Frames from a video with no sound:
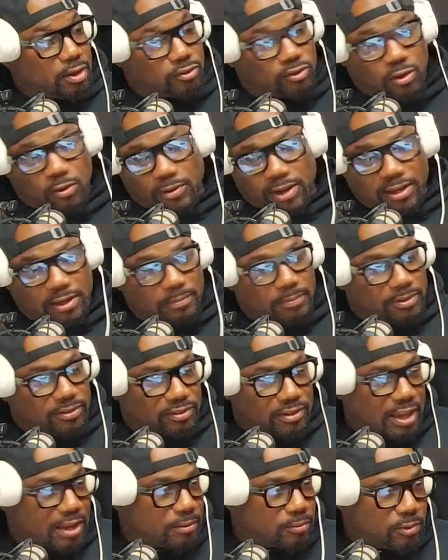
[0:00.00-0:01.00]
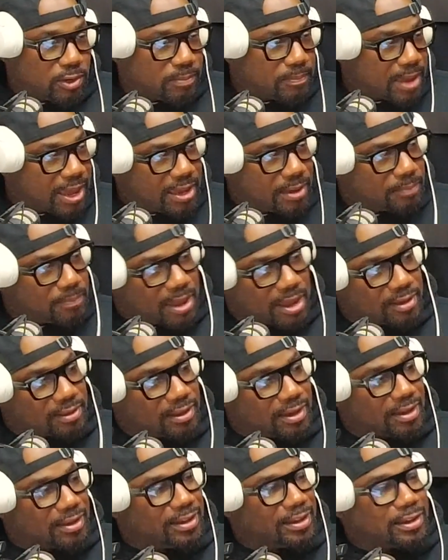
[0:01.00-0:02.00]
So any mistake we made back
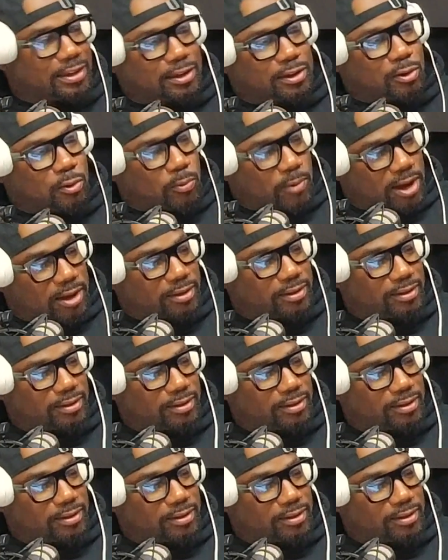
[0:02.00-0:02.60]
then, he could correct it.